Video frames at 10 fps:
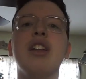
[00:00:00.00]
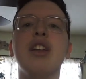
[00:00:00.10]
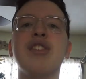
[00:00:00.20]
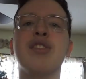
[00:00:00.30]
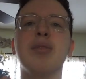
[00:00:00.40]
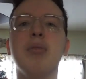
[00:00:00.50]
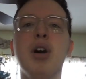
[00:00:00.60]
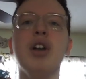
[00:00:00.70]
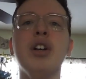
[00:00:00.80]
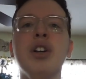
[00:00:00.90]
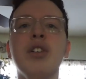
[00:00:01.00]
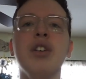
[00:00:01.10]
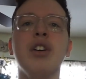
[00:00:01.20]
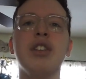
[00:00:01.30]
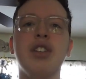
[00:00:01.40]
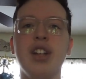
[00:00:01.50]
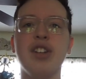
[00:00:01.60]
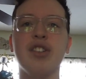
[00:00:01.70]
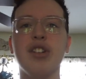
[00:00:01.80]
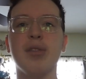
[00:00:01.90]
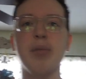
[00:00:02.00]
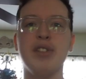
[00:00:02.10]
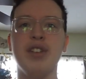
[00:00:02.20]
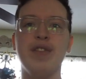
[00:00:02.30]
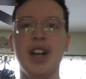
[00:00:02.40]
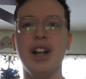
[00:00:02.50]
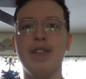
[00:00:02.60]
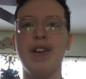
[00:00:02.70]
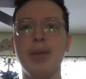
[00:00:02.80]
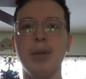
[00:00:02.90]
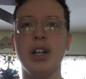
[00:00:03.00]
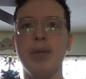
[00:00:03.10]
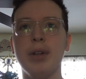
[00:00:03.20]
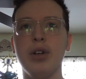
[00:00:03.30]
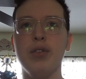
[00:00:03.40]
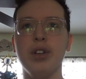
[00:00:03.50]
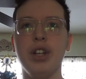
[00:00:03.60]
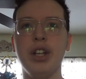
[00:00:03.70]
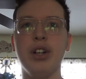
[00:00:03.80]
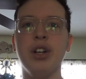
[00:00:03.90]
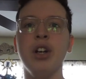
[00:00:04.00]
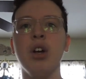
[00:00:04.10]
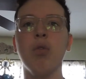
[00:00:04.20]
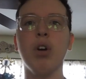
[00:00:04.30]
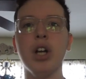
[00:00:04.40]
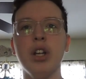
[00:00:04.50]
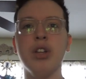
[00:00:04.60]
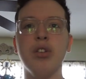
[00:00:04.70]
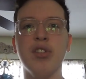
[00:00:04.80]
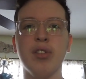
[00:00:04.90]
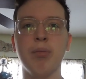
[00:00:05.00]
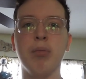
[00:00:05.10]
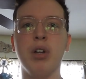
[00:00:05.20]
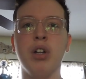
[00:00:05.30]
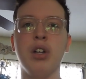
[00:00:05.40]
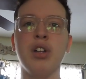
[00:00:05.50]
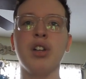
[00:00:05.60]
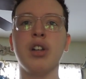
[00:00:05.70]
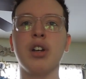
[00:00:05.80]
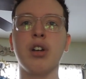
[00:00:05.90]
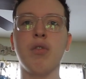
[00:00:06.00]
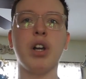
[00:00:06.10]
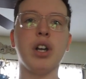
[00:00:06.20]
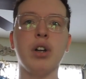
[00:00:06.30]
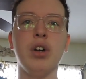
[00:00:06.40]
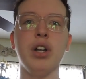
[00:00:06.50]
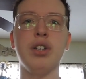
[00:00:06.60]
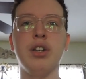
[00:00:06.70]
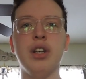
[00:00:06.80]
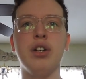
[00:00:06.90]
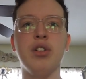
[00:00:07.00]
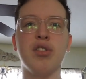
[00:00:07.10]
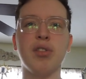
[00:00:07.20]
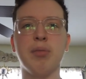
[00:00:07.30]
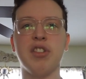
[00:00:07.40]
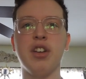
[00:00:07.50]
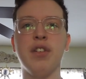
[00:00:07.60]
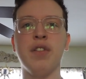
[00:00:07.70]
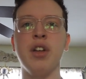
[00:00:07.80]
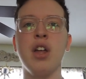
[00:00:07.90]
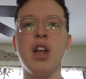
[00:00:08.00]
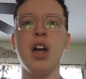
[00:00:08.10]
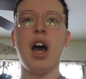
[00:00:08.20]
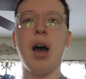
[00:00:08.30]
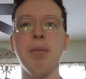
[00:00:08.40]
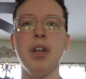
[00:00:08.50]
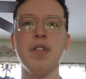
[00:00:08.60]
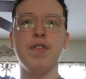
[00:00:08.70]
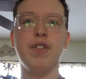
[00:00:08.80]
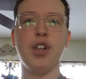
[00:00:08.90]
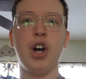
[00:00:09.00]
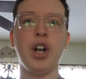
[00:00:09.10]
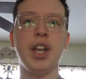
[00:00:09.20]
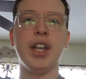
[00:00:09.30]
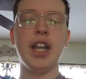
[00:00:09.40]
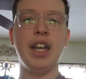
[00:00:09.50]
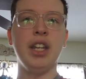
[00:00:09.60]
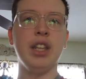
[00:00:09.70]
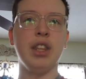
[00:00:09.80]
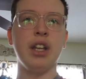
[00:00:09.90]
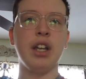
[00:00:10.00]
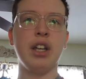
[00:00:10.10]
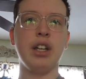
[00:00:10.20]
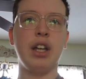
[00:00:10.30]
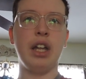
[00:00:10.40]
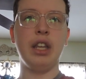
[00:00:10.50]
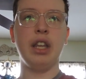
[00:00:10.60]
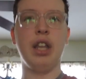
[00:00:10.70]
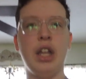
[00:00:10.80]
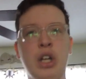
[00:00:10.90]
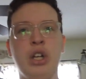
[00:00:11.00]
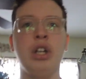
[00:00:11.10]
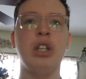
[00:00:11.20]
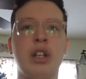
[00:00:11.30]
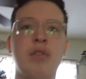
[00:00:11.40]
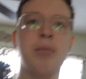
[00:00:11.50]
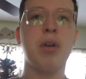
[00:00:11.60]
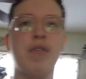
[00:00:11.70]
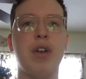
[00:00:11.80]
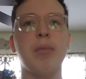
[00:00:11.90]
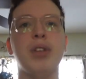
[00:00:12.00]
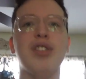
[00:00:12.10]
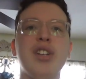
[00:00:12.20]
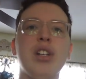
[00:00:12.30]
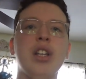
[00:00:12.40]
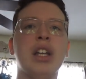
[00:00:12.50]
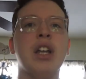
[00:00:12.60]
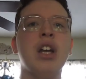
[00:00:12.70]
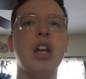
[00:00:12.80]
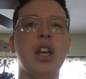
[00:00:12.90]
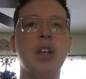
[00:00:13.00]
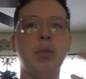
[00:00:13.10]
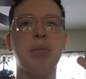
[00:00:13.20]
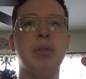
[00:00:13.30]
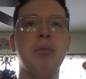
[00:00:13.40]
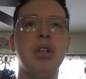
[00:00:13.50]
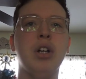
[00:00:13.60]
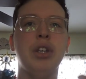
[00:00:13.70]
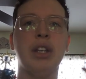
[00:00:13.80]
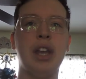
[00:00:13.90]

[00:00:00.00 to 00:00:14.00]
is tomorrow. Today's Christmas Eve. I got family coming over later. We're gonna do some uh, we're gonna go out to dinner, do some stuff. I'm not vlogging anything uh, like when my family's here, like it'll be me on the